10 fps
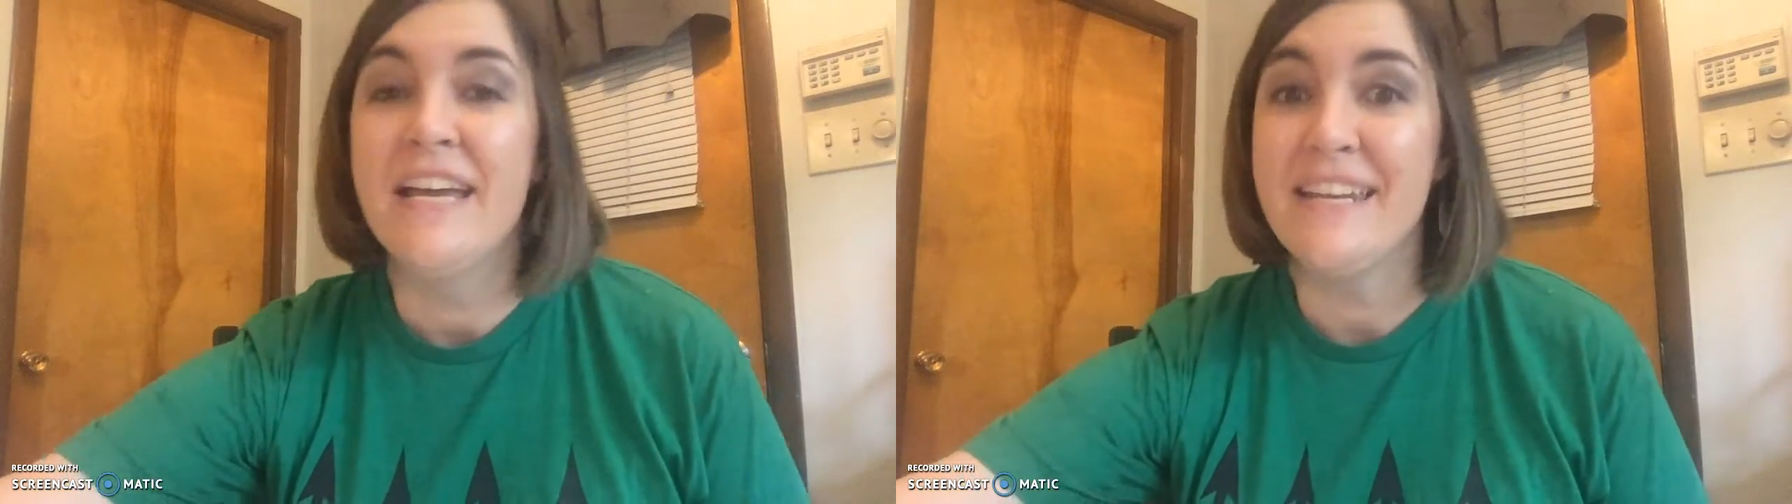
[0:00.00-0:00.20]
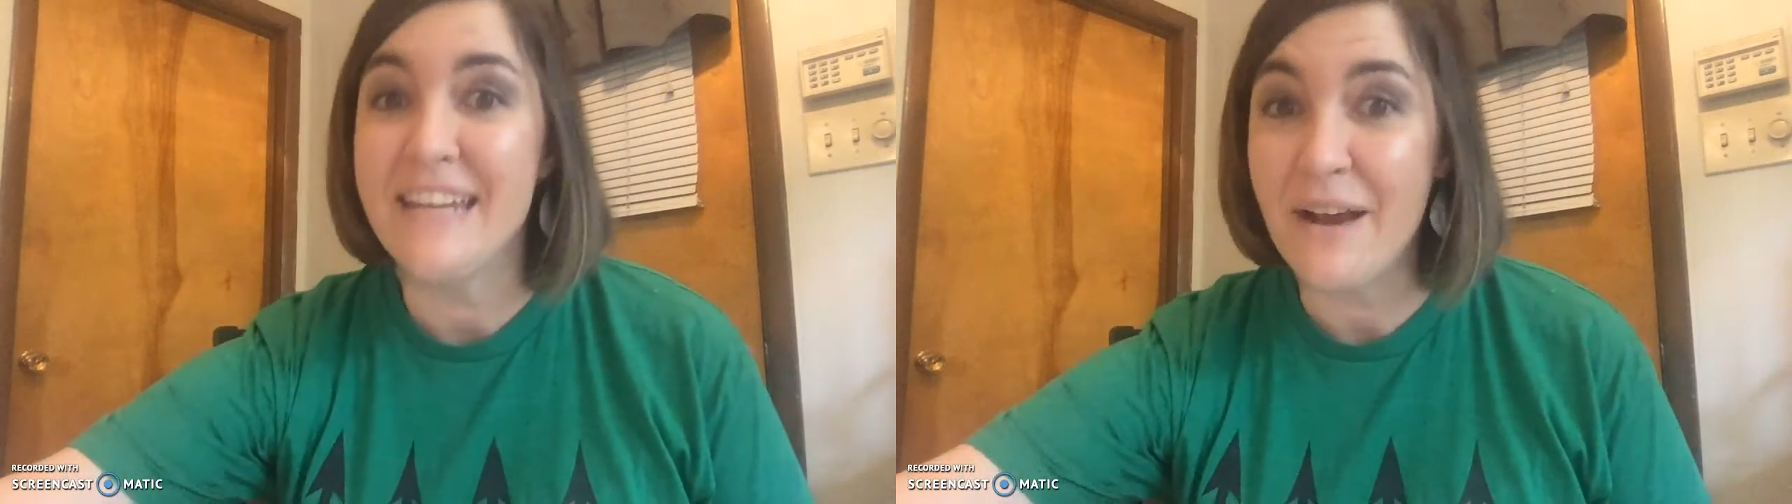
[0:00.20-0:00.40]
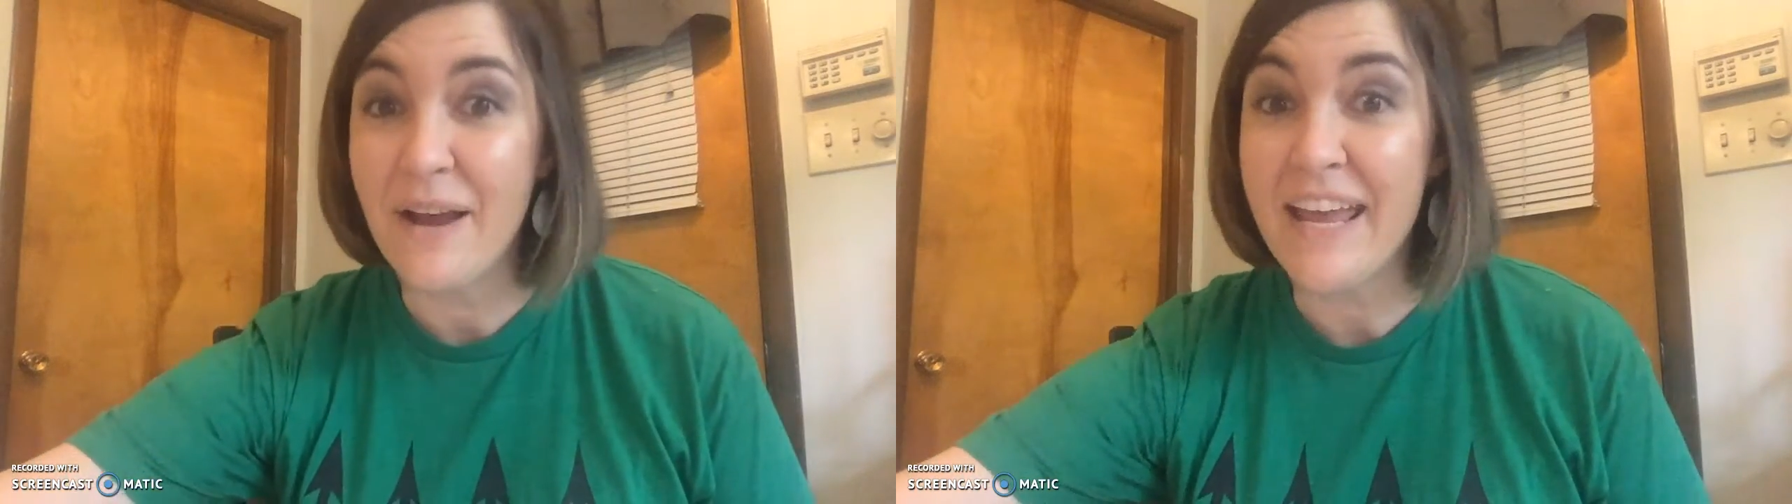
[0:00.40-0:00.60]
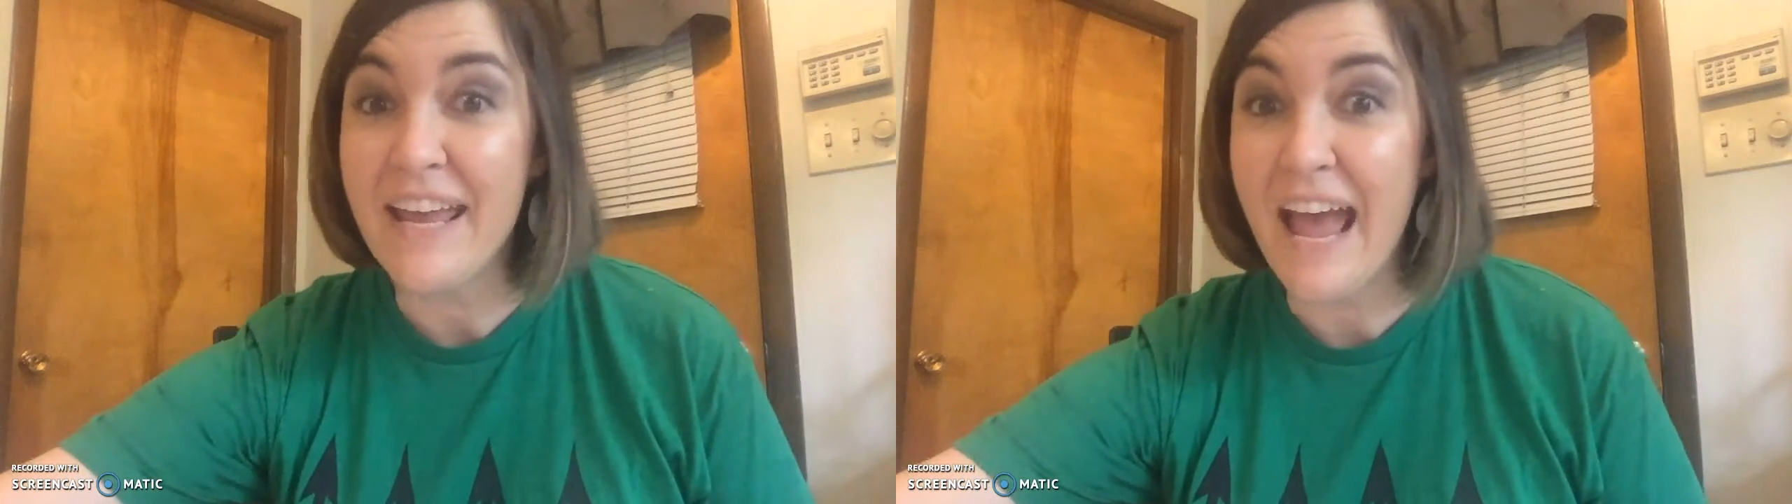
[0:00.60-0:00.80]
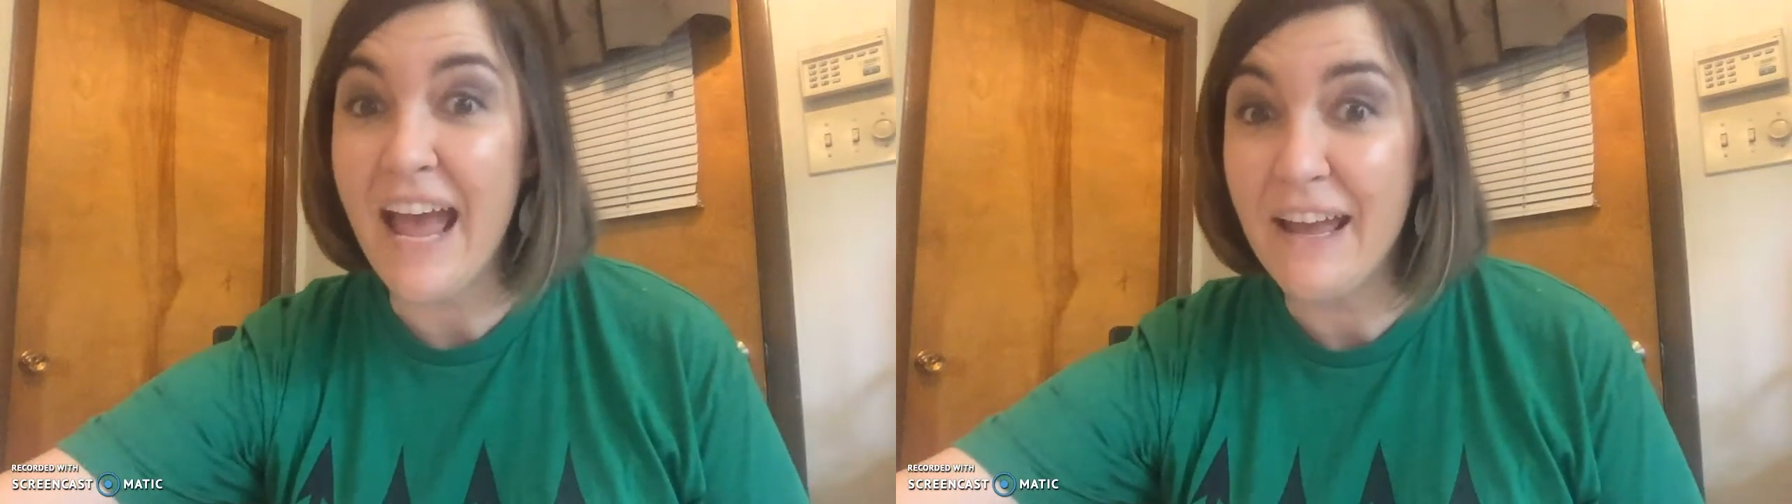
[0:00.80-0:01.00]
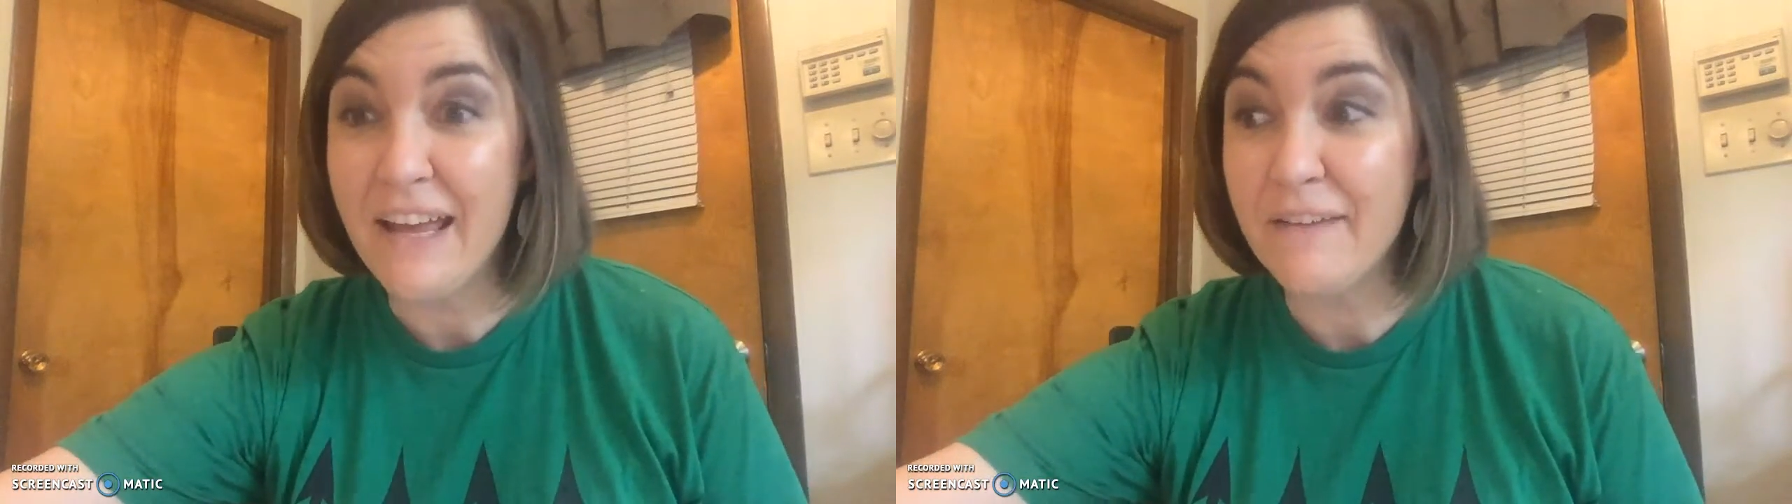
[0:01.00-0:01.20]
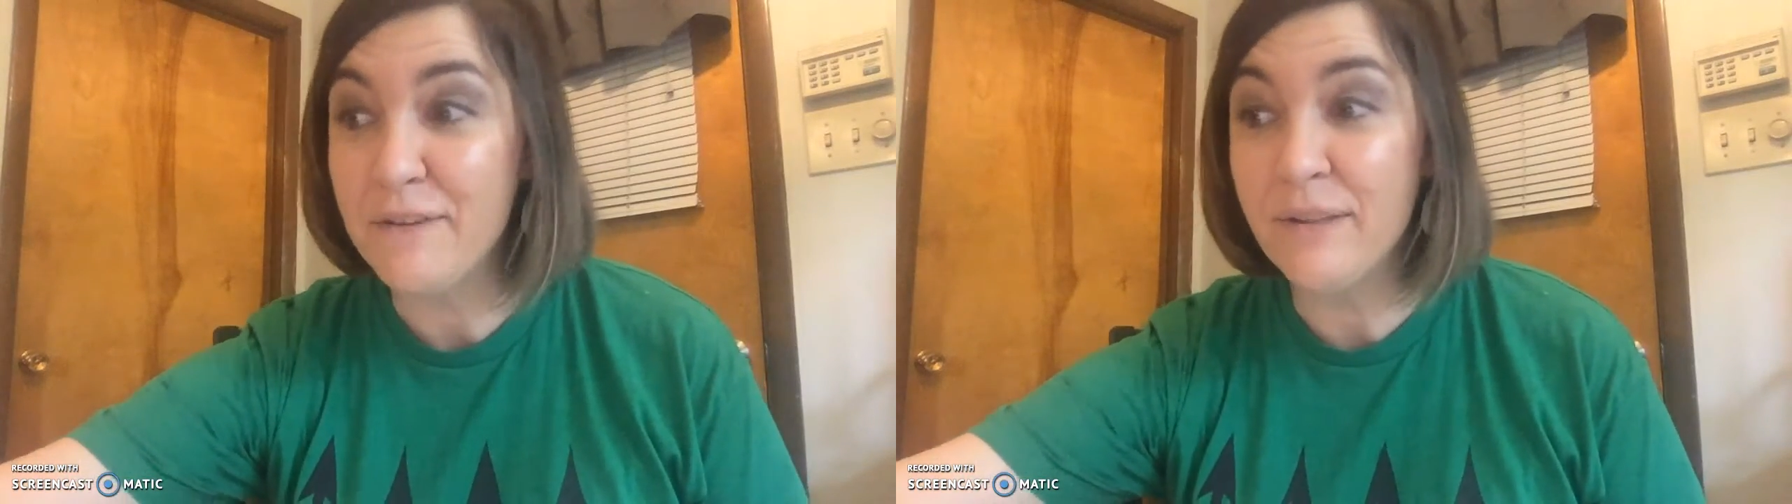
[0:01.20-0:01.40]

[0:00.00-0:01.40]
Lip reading: Now, if you